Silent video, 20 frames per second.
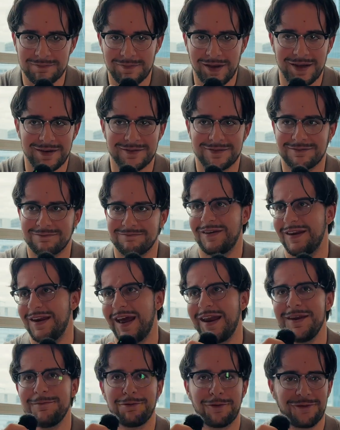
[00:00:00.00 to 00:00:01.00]
And in
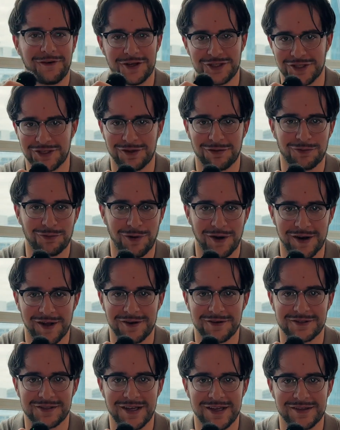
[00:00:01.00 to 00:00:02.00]
any profession, you would want to
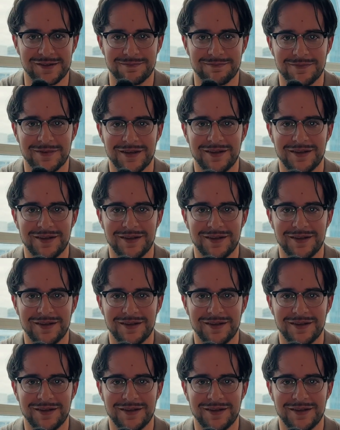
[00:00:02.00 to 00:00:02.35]
understand them.